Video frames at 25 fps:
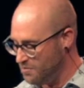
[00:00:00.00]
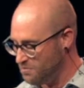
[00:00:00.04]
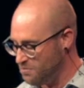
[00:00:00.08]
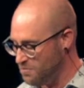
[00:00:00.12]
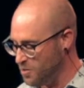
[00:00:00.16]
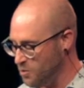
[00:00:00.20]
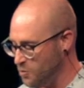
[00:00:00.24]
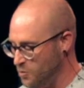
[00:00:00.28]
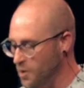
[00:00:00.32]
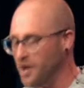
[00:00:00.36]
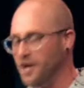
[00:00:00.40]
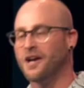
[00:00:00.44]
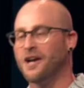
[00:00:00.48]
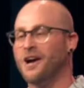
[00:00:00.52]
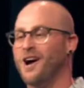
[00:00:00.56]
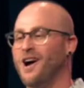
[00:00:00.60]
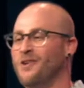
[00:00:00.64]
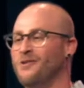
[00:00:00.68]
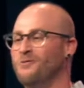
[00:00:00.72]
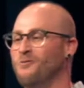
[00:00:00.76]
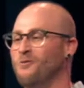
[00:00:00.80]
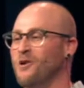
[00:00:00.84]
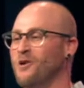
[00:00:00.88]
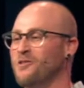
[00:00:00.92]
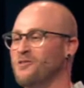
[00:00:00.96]
but what
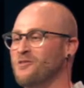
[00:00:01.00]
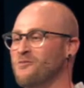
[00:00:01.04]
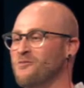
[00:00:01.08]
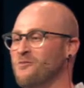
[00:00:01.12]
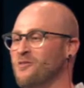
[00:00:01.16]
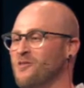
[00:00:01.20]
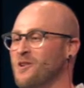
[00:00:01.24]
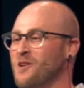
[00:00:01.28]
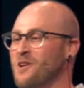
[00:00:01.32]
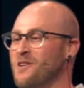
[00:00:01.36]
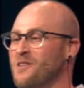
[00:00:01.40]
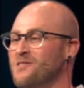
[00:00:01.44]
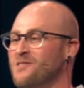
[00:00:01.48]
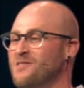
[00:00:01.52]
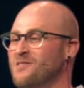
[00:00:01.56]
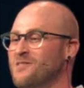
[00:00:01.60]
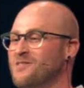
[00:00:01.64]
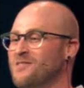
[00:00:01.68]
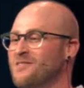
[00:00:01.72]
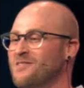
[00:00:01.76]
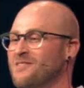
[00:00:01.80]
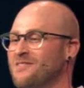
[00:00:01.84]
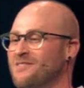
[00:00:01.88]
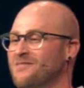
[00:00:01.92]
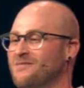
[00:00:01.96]
God wants for
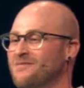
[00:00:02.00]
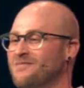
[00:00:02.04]
us.